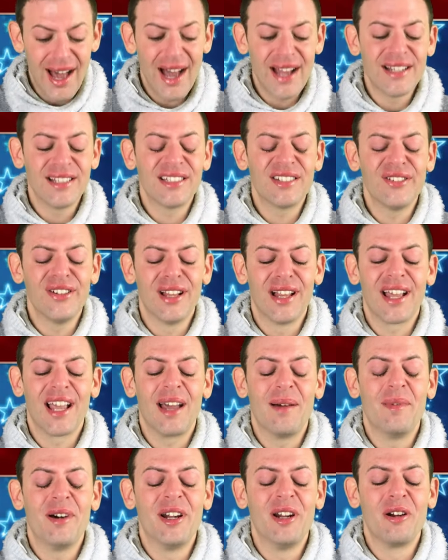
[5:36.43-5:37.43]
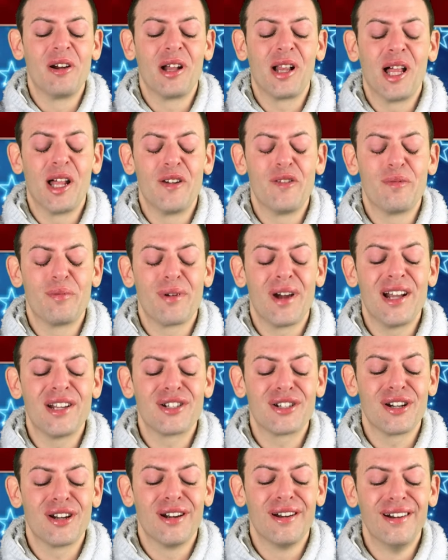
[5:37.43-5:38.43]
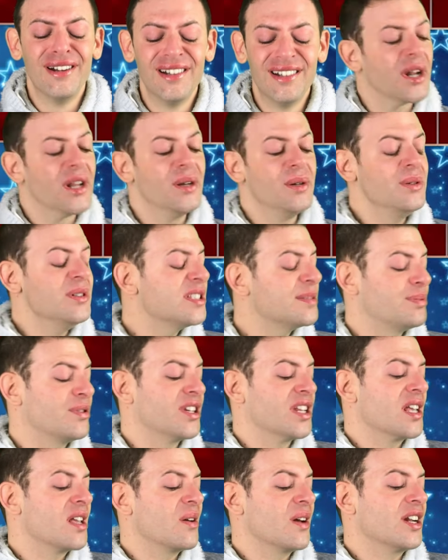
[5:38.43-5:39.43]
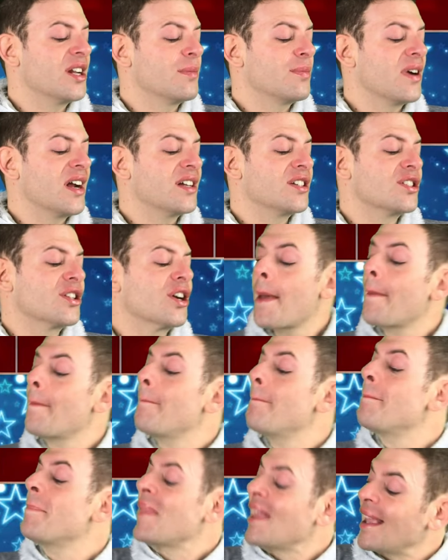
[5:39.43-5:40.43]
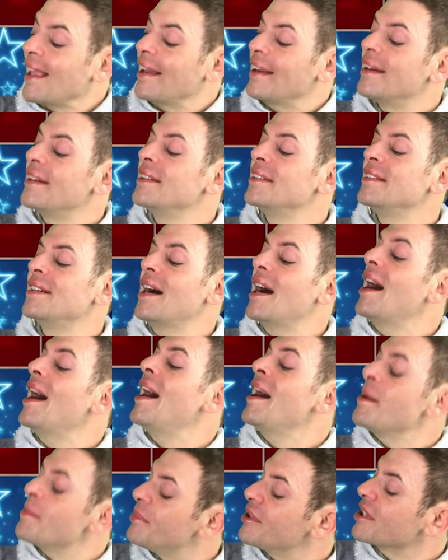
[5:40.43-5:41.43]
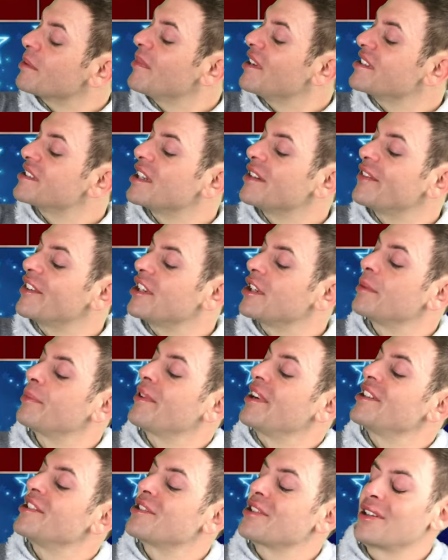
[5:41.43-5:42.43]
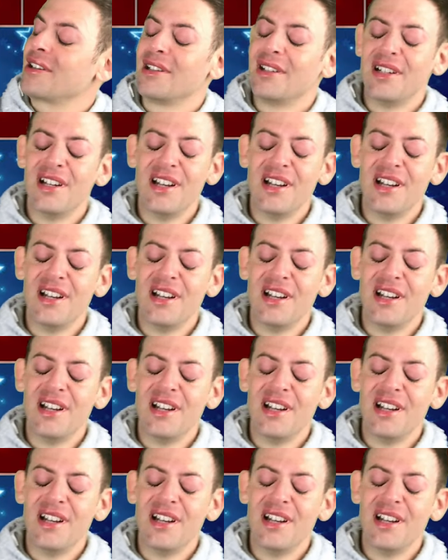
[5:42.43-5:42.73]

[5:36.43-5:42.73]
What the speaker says: I just feel like I'm under a lot of pressure. But who's putting you under pressure? Me. I'm putting myself under pressure.